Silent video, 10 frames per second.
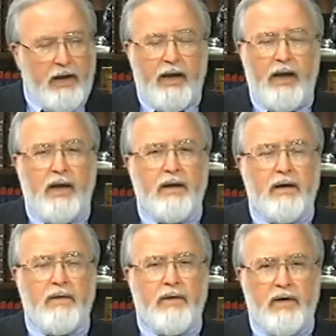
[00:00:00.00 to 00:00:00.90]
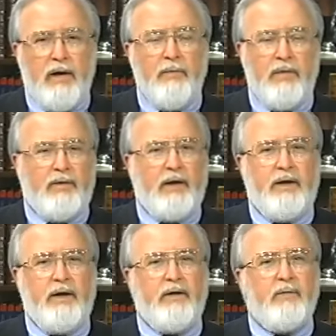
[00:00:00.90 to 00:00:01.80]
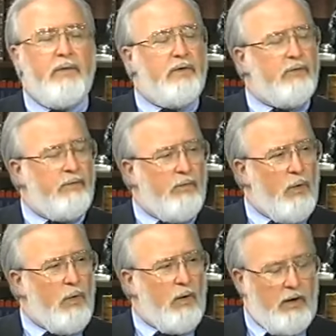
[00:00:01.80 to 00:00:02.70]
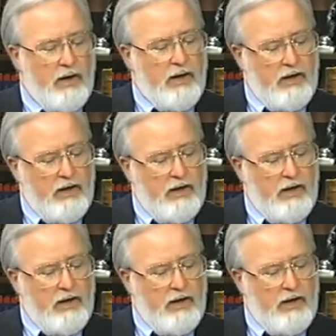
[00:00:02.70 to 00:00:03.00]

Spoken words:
And the number of that kingdom is four.